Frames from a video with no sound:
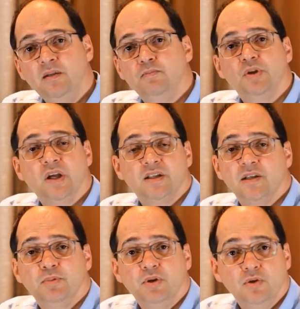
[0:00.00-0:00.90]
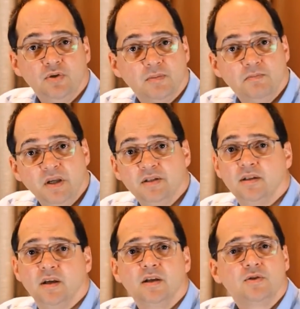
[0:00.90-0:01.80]
input actually produced the
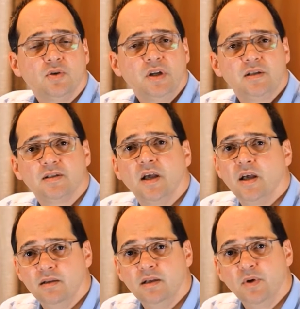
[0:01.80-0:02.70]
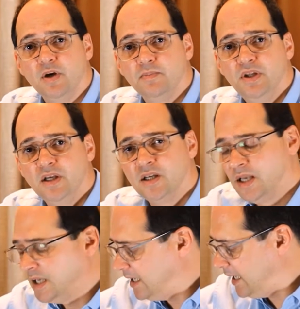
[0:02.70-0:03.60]
best sonics in my opinion,
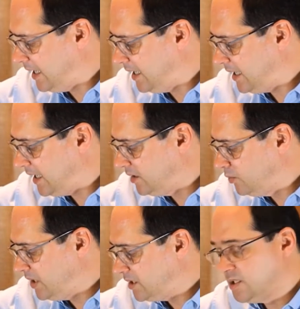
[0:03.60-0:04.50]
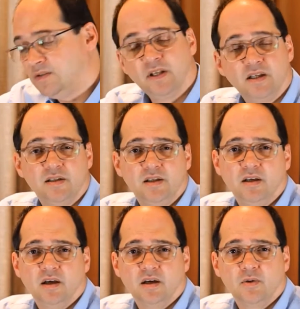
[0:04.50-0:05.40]
and we achieved
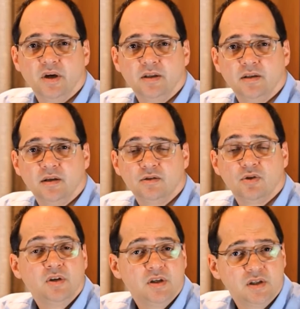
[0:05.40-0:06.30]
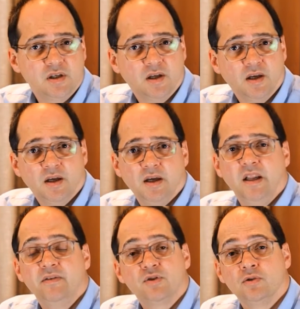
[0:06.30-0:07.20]
actually quite astonishing
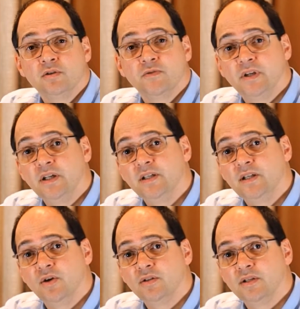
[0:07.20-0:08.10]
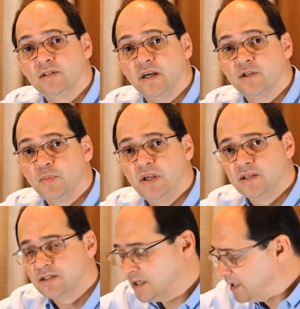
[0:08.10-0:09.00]
levels of fidelity on these loudspeakers.